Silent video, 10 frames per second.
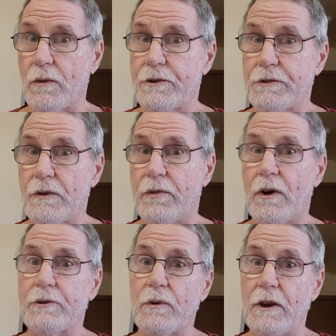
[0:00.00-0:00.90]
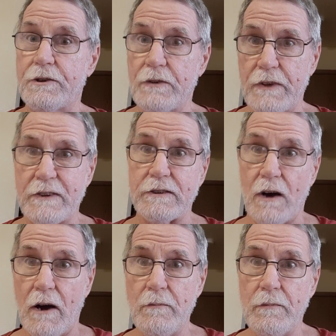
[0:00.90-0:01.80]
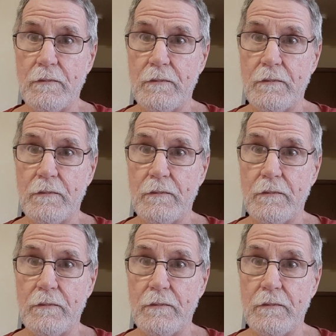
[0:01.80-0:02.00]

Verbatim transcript: which is the false religion of Islam.